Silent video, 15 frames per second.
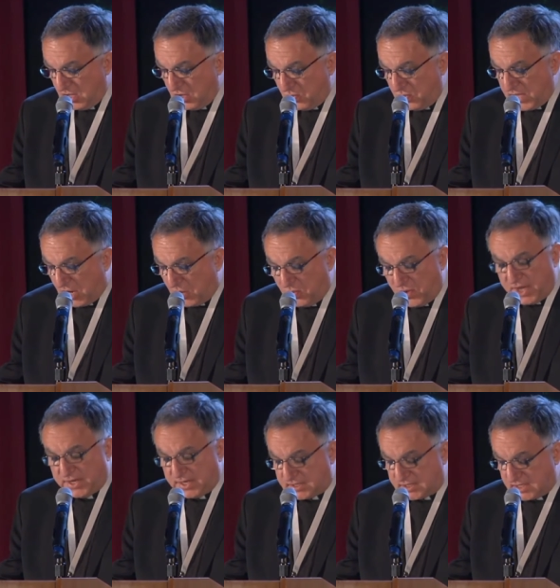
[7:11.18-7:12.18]
We are
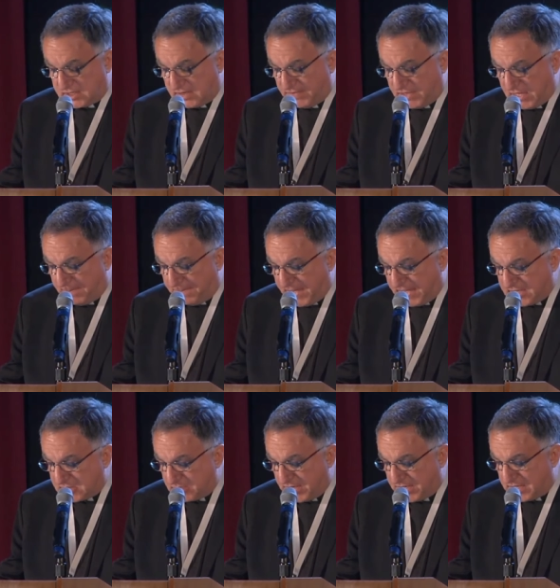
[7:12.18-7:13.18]
witnesses of the
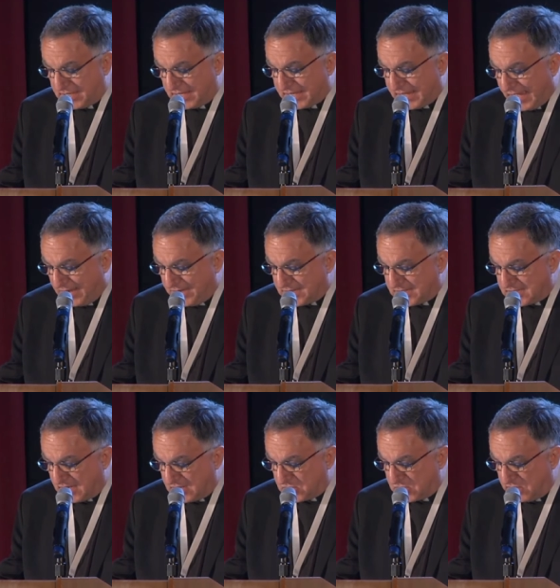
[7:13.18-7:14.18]
abasement and the
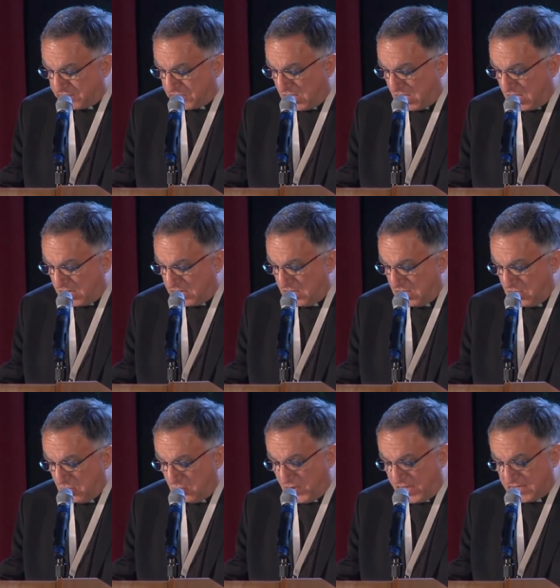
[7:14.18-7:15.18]
condescension of God
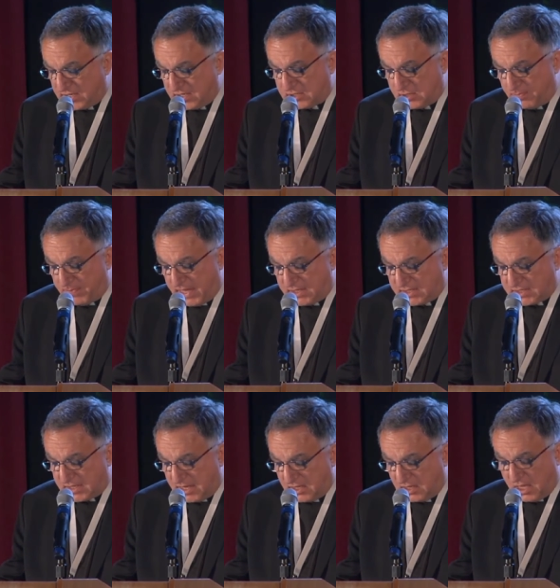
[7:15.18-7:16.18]
who anticipates
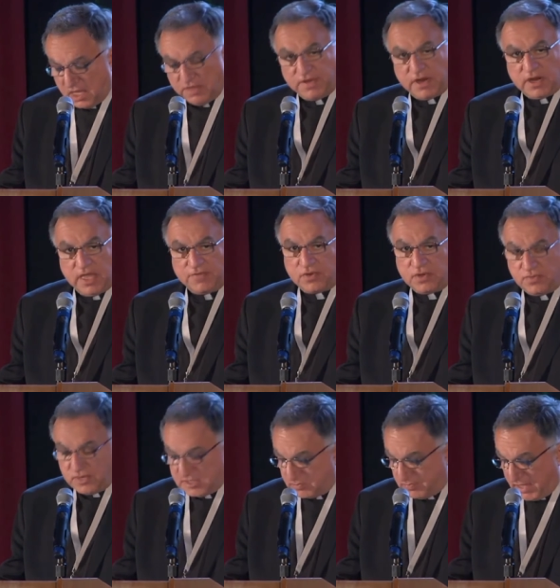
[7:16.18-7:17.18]
in love our every
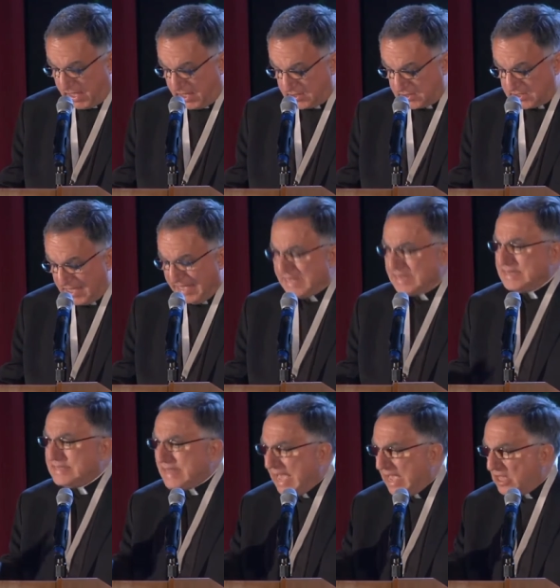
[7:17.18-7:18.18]
response.
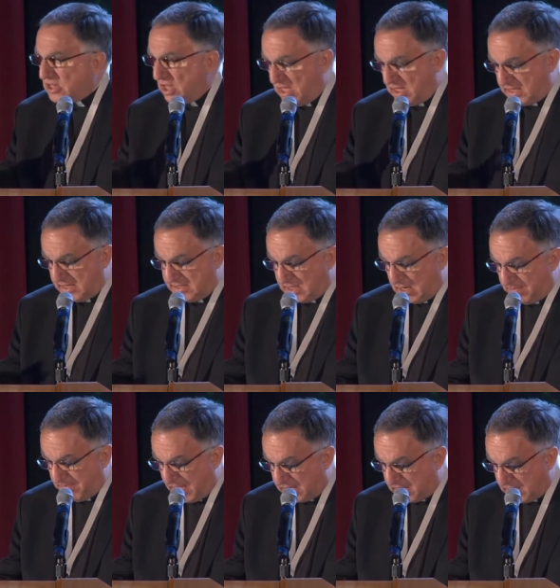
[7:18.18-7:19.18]
Dialogue is our
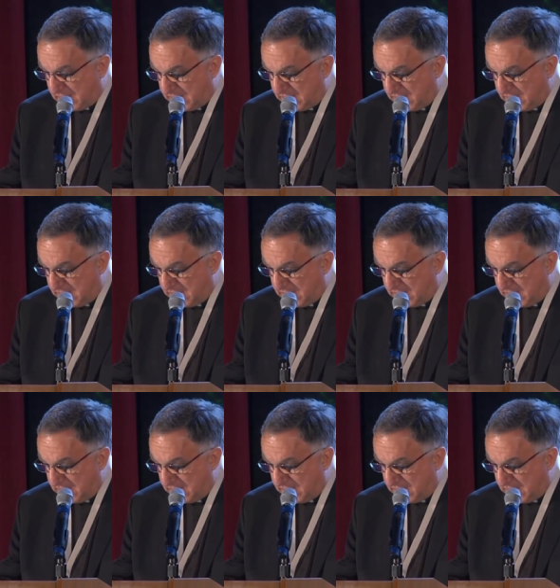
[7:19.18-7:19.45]
method,